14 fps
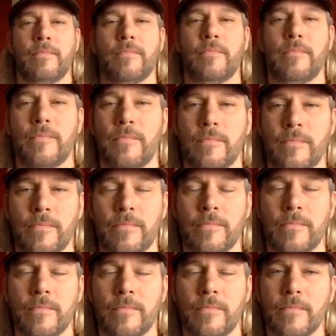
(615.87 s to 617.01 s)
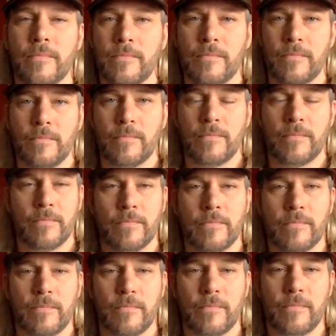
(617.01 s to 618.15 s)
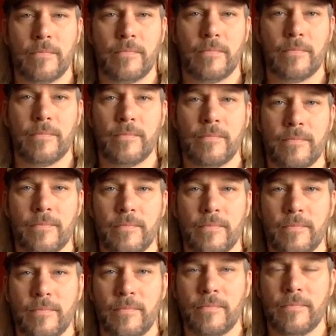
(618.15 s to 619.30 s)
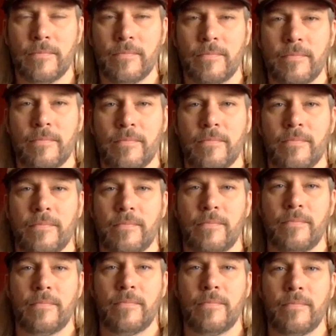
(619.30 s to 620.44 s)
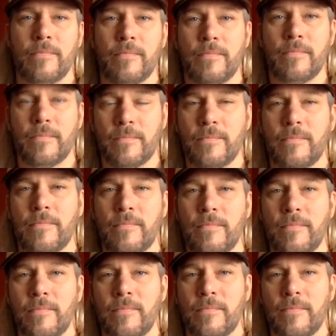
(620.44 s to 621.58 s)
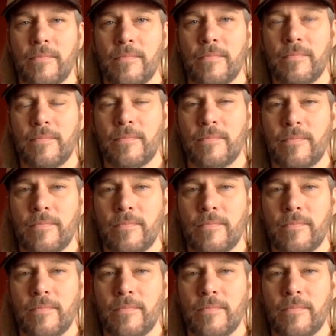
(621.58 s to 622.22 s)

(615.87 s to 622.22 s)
(silent)